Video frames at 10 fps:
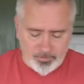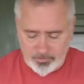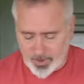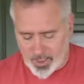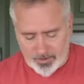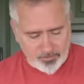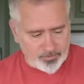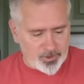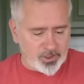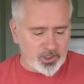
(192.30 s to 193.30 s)
But
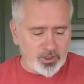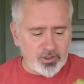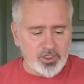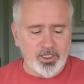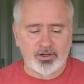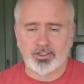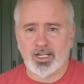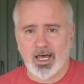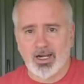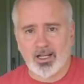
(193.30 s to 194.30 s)
usually there's
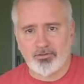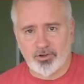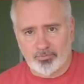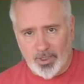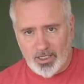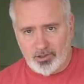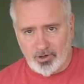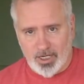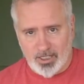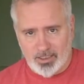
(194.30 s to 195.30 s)
not enough beet
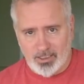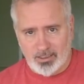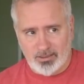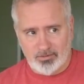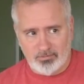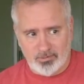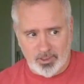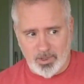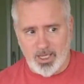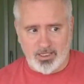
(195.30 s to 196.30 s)
greens
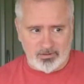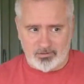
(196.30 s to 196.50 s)
to make,